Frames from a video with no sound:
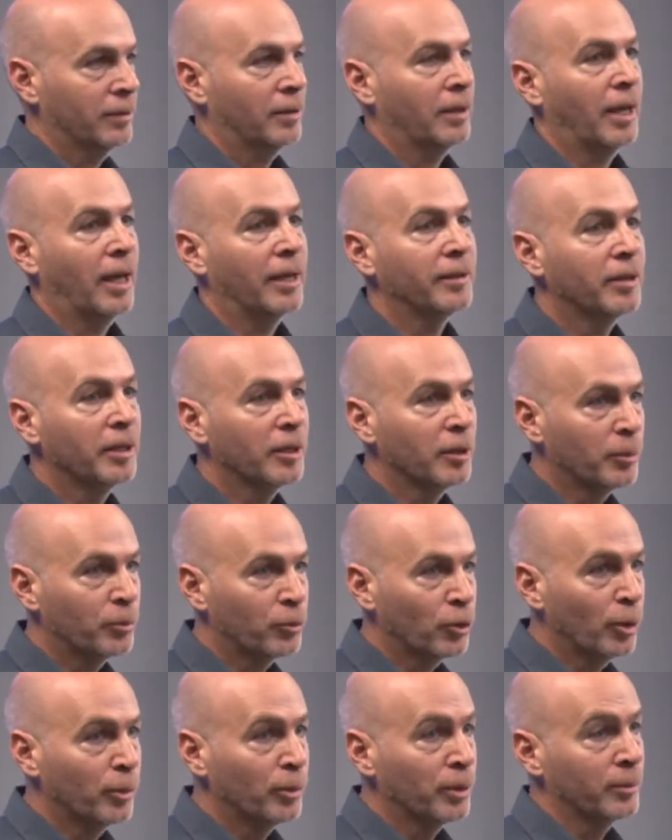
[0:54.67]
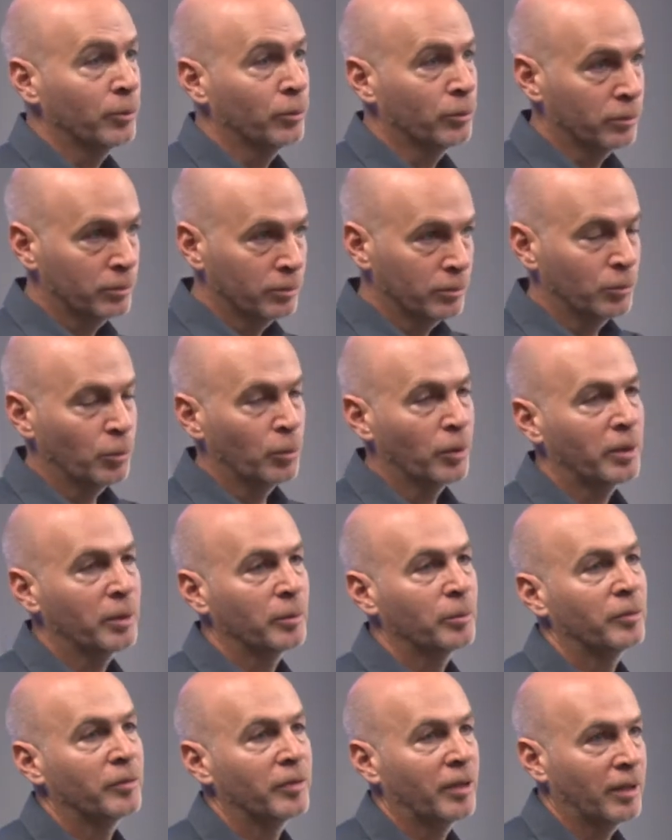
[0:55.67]
handling a problem or
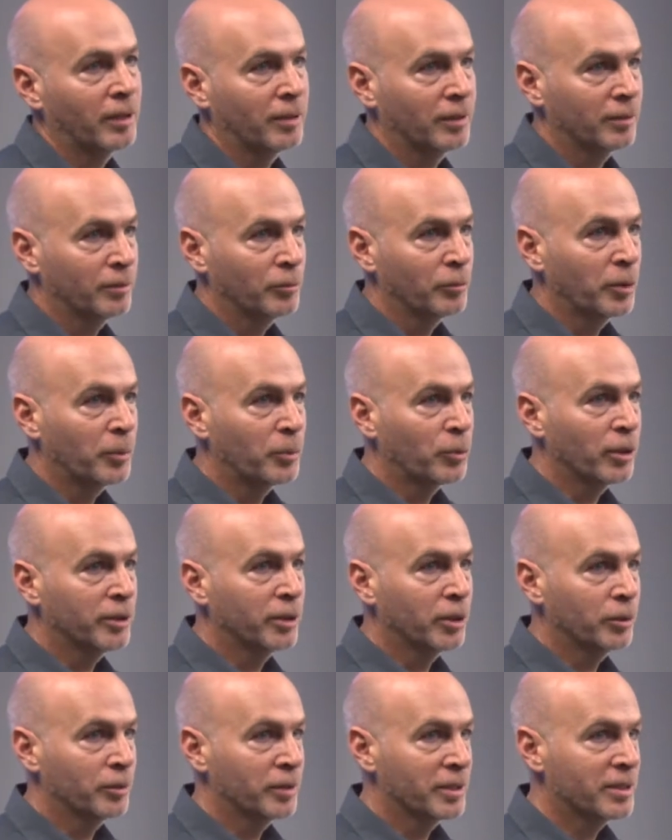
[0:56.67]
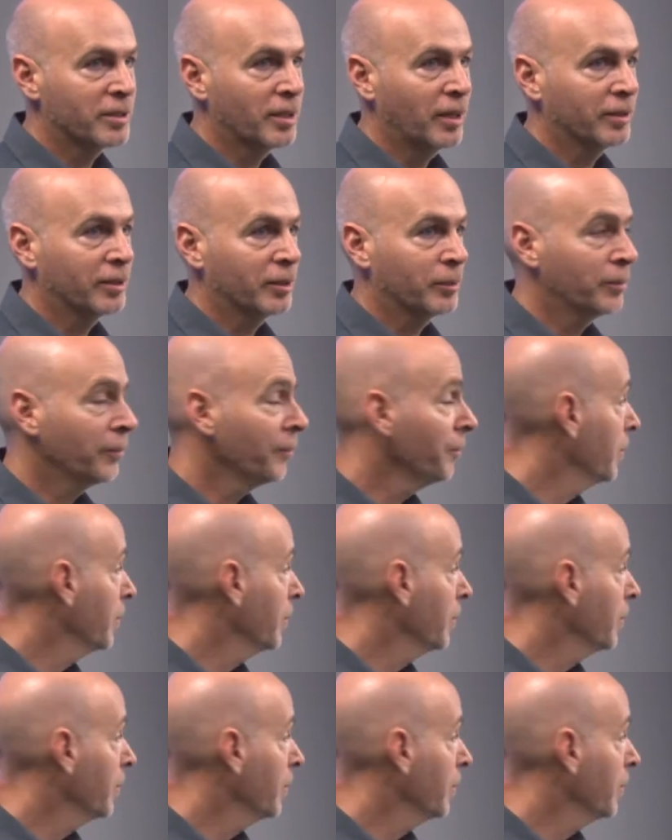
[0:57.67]
working with a product or a startup.